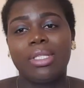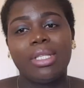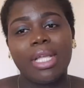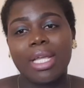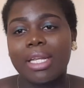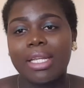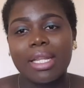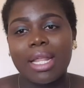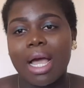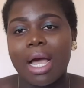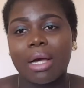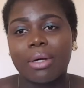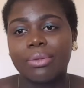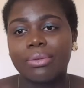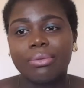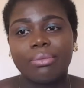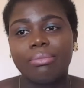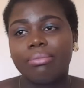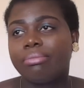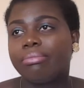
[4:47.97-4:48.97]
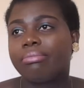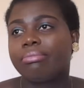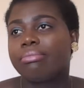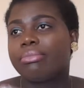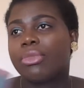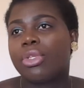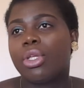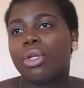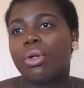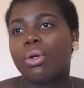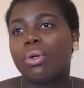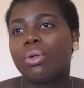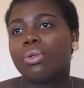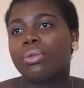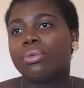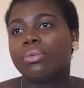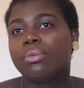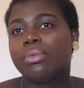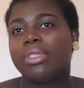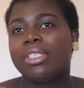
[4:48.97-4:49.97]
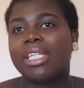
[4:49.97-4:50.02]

take down you know